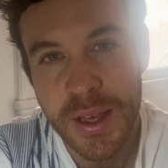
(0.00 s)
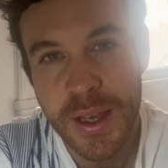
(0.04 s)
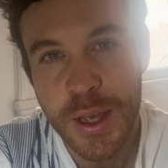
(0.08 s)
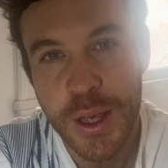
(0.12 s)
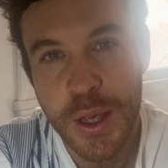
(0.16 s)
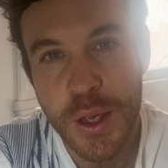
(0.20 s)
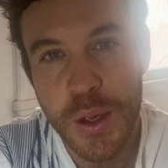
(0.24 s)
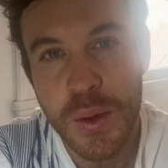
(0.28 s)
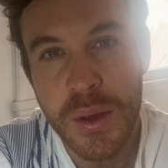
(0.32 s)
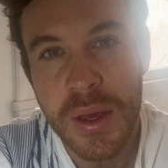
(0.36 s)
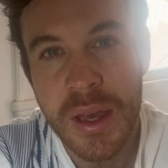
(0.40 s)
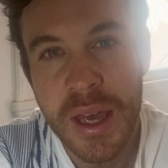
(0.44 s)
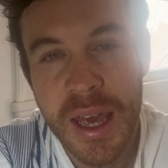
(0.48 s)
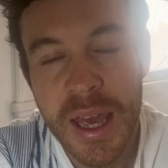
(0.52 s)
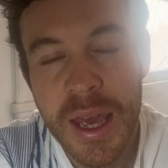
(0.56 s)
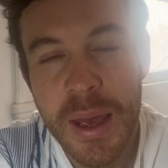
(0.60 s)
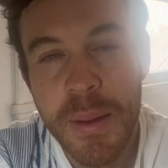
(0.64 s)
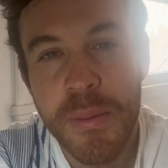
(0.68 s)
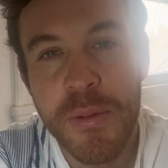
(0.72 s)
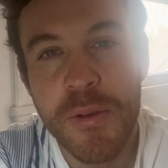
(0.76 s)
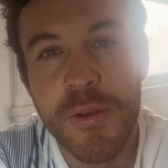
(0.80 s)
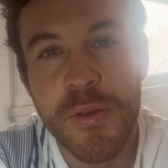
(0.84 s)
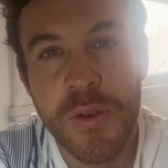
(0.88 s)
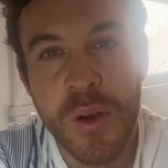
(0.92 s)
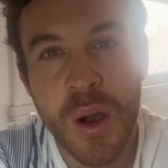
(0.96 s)
You keep
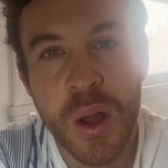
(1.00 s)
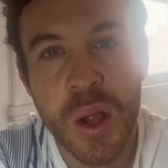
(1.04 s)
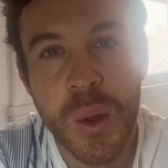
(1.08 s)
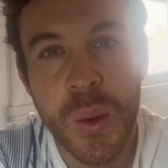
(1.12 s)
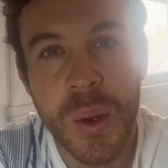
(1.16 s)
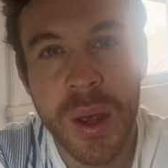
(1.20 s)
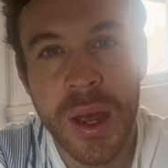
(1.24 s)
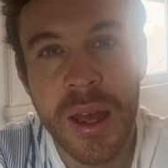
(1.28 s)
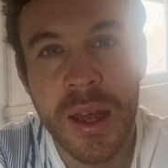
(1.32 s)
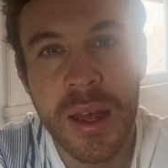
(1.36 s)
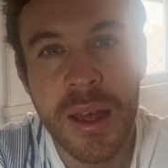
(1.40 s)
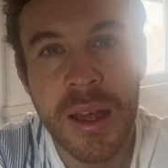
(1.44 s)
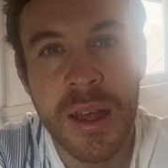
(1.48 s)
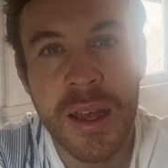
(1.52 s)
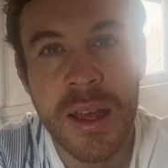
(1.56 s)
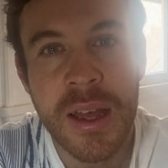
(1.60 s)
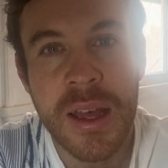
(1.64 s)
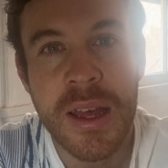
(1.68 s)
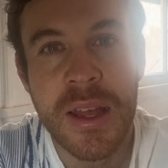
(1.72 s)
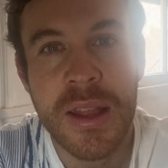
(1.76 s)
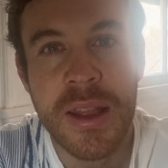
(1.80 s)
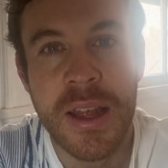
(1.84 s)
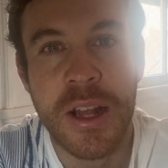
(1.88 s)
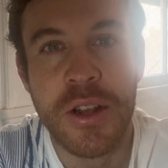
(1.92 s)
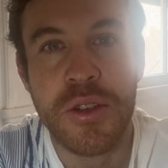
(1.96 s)
following
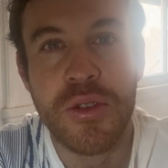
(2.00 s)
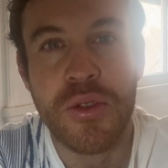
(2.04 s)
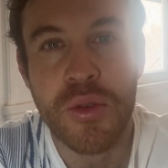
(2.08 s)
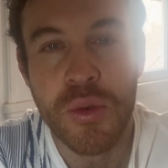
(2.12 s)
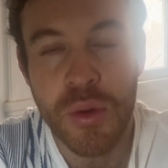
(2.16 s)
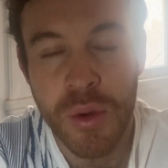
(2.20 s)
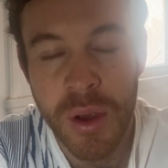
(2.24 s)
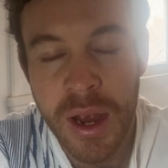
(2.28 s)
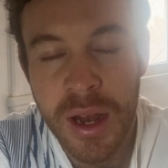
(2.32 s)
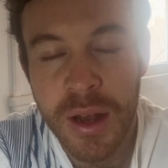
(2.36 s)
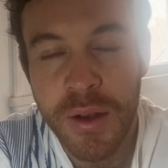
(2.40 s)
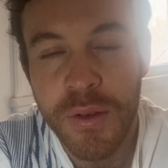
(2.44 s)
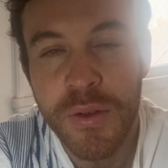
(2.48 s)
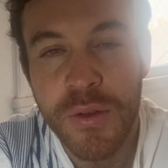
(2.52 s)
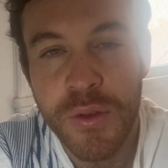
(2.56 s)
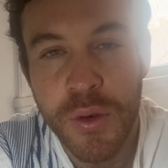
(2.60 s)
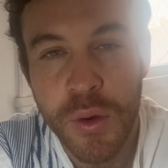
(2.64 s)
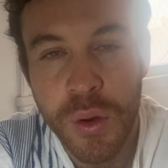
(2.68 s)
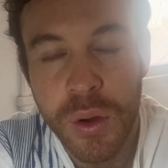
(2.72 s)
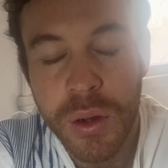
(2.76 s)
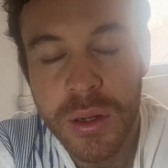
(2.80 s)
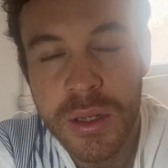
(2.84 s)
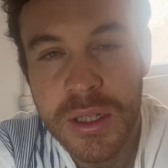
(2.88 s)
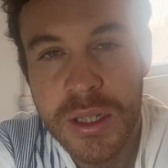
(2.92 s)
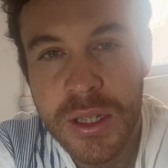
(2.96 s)
that train of
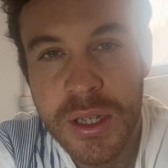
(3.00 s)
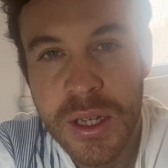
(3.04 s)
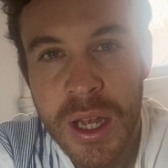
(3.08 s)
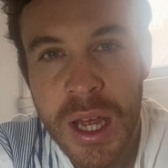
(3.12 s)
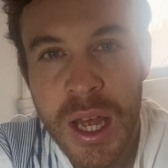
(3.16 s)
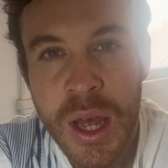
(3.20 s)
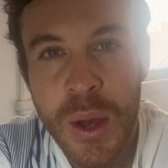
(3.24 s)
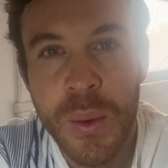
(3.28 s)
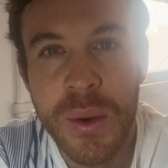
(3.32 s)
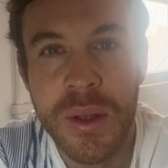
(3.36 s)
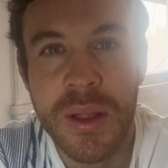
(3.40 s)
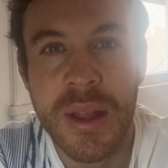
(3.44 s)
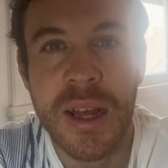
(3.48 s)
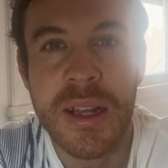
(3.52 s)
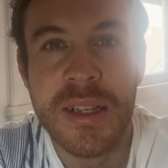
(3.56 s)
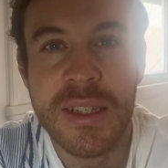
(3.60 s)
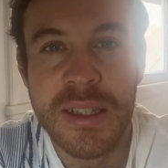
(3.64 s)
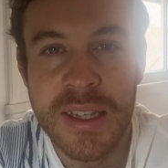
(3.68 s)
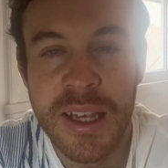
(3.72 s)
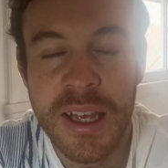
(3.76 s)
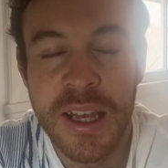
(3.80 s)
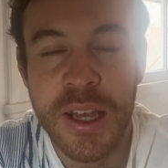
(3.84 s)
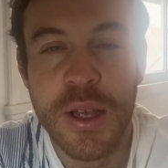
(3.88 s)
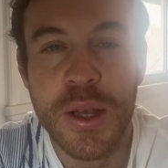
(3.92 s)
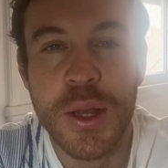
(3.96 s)
thought with that
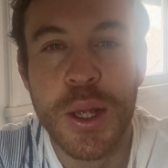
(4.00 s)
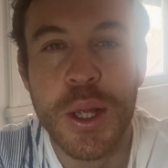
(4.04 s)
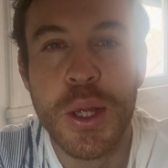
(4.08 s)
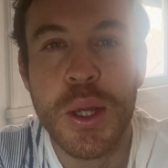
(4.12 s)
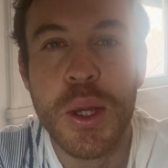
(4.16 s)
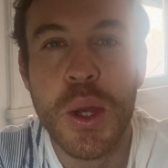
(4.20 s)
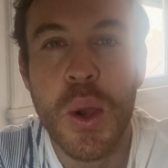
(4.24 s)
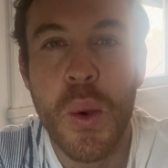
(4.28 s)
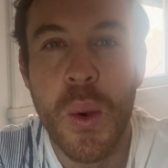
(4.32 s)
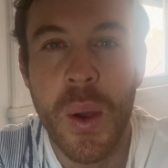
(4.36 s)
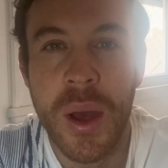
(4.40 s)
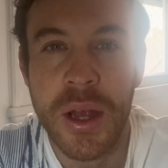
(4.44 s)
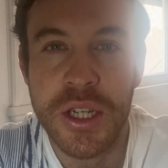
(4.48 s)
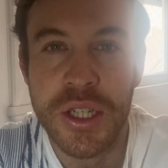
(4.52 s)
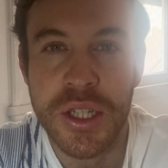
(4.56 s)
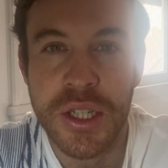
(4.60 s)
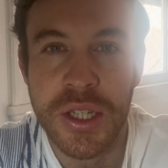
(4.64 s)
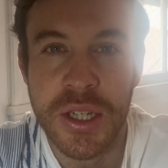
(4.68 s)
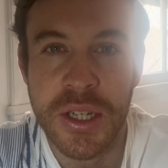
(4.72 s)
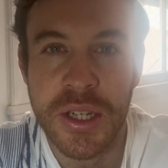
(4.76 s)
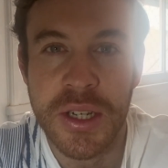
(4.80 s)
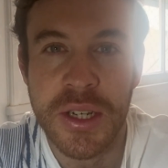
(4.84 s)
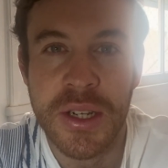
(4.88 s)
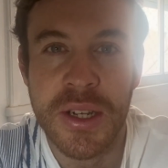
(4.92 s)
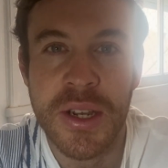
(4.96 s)
single
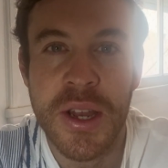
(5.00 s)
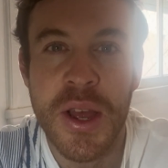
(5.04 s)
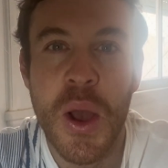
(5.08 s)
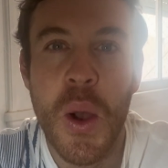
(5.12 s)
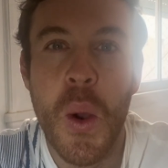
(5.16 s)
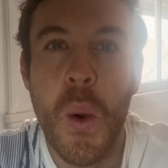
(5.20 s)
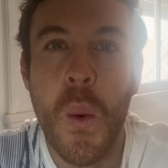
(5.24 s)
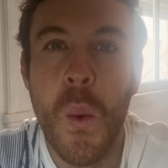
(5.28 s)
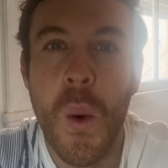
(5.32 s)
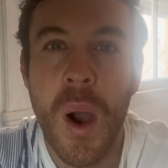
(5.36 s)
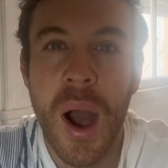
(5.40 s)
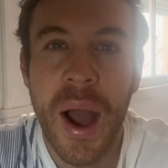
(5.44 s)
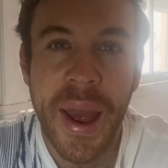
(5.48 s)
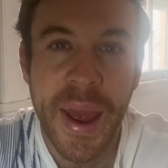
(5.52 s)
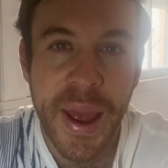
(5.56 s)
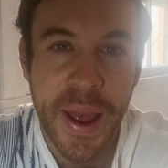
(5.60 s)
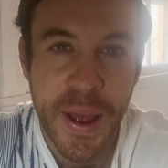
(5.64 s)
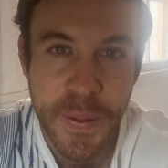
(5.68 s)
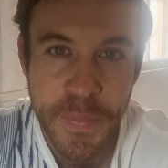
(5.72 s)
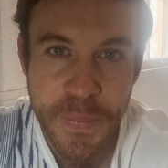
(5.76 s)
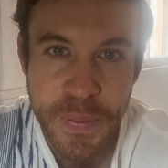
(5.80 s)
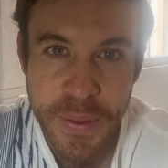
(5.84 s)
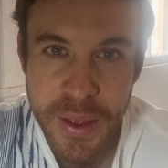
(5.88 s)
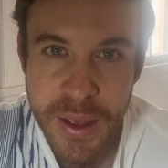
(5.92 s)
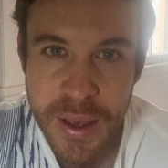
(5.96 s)
question, why?
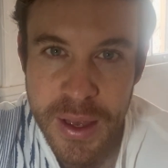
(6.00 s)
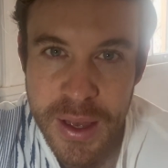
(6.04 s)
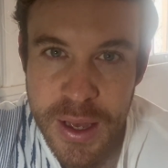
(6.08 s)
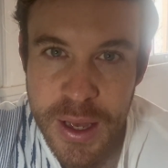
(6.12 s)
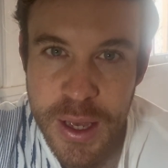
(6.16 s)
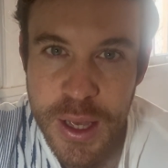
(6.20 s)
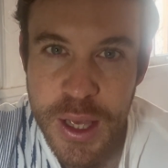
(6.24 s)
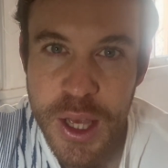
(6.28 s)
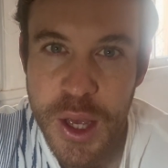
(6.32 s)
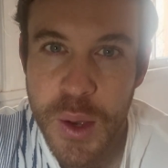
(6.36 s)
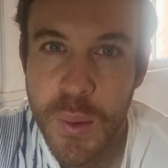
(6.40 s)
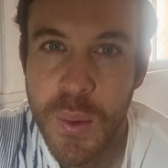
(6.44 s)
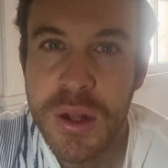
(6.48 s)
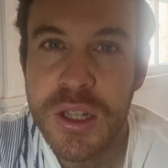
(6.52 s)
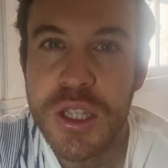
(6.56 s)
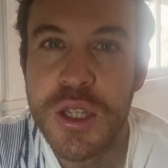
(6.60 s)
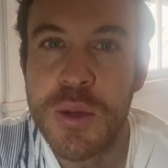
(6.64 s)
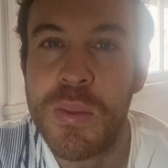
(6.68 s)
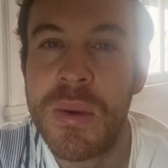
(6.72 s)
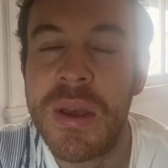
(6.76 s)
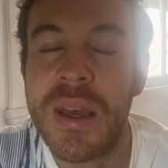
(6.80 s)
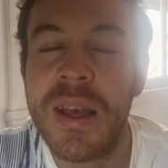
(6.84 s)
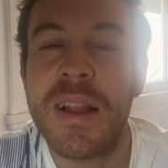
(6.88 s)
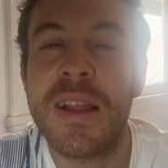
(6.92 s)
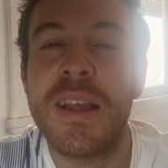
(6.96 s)
You want to
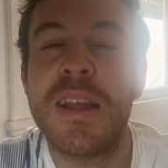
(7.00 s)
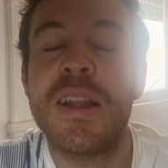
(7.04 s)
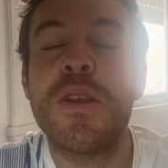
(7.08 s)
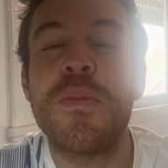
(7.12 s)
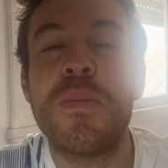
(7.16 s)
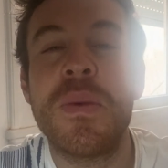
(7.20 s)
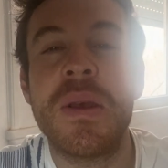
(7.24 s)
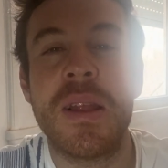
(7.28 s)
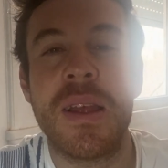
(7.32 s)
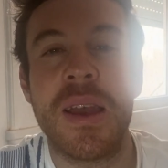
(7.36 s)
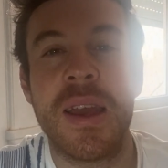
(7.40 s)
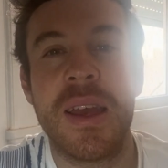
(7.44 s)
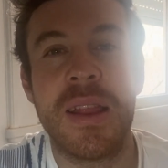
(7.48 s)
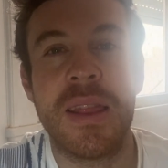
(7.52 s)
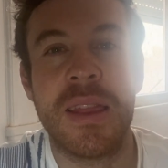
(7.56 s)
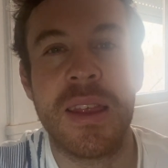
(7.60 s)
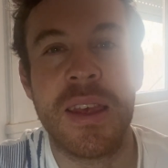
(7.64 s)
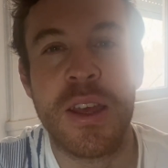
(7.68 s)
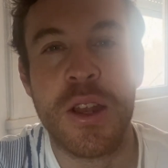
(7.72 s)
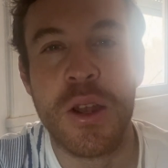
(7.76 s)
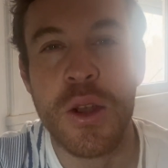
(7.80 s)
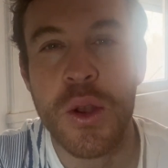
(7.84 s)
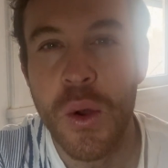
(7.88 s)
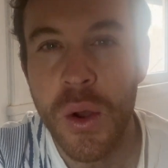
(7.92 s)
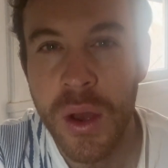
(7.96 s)
be a little bit like the
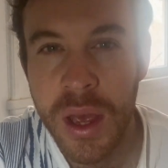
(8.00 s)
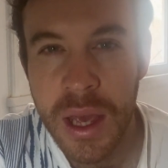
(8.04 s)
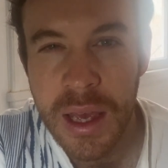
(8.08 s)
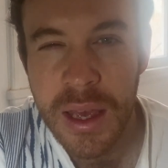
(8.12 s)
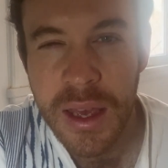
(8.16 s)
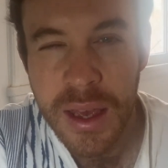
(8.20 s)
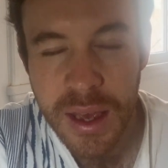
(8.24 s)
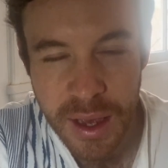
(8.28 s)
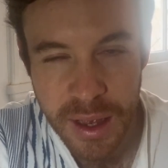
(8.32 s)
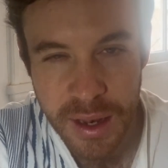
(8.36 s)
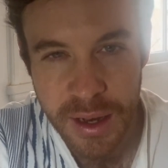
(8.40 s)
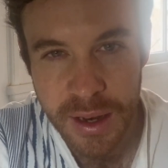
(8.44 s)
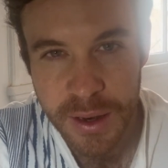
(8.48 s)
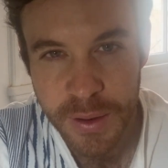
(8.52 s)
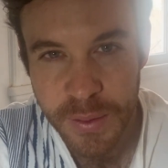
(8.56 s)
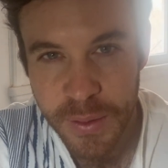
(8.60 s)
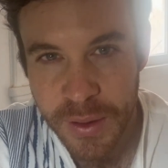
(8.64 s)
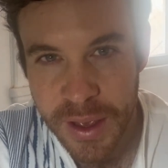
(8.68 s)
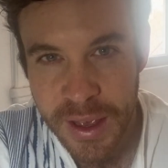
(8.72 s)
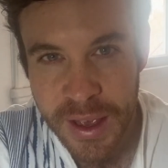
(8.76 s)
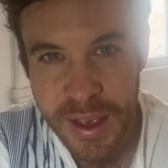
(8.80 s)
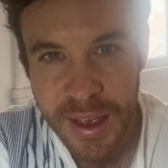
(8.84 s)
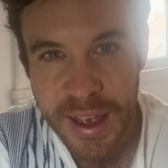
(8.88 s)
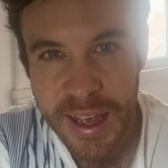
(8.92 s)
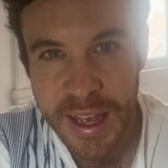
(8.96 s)
annoying kid
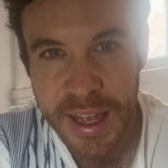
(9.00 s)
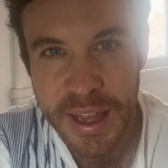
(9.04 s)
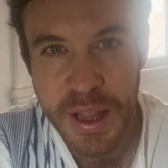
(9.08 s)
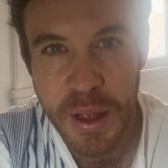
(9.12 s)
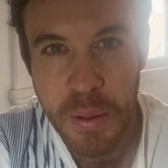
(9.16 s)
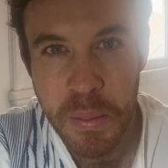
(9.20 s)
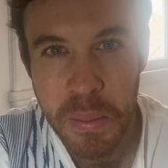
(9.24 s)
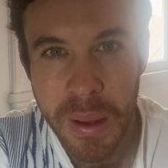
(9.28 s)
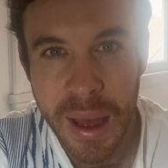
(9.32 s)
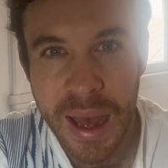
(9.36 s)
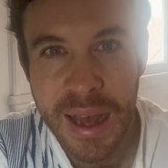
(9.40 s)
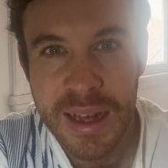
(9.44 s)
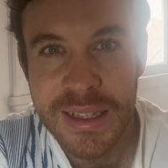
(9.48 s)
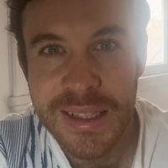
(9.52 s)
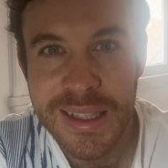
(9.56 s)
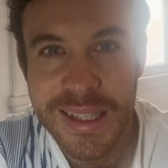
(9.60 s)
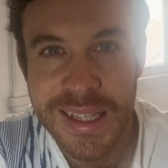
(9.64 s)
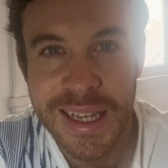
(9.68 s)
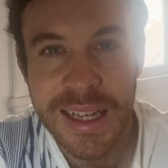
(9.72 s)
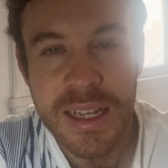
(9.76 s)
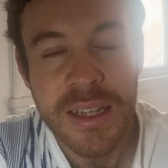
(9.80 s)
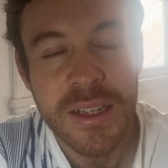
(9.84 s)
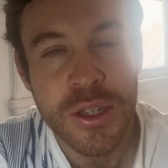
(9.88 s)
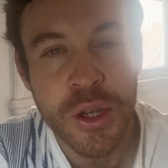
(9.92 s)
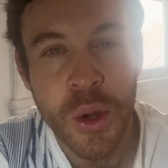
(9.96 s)
in the back
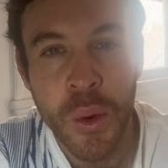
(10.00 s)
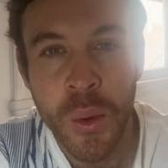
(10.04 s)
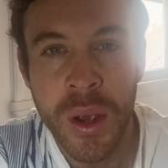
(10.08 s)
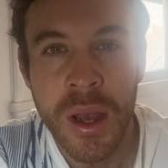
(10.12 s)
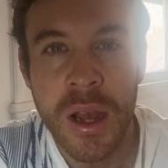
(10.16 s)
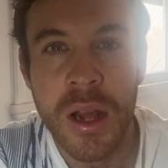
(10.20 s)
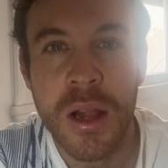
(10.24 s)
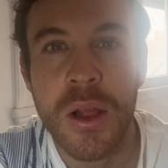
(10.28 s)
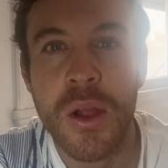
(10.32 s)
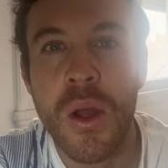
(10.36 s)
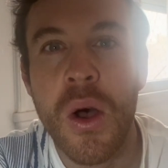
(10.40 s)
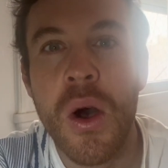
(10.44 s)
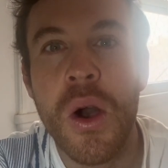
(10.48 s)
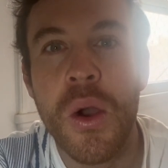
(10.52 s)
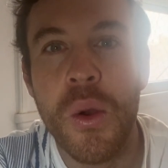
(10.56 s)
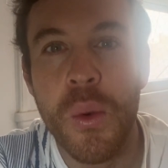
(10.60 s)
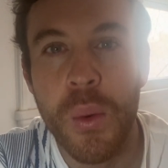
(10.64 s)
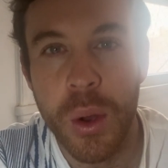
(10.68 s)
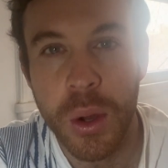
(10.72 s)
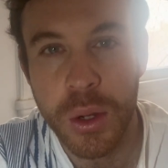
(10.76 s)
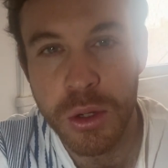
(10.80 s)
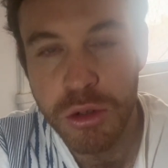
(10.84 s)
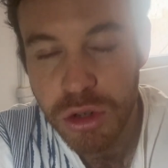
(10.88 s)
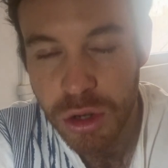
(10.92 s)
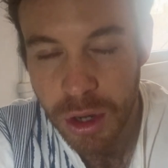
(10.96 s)
seat during a long
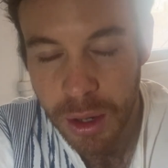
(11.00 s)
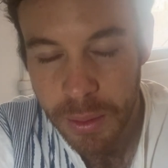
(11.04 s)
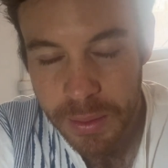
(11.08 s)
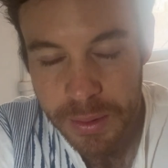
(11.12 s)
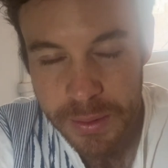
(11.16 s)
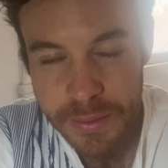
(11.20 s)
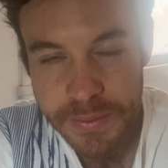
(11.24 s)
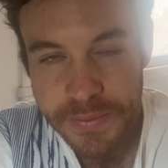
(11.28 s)
road trip,